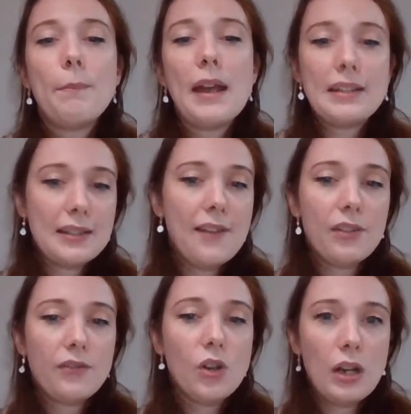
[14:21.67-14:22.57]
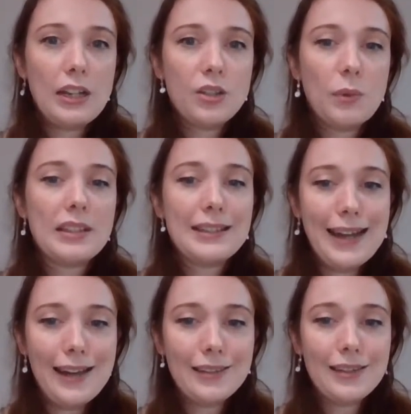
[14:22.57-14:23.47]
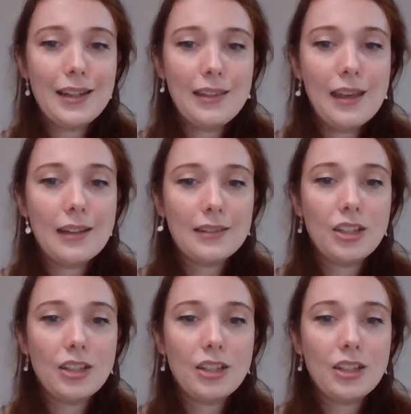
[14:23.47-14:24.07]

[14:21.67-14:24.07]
base level of knowledge with stats and things.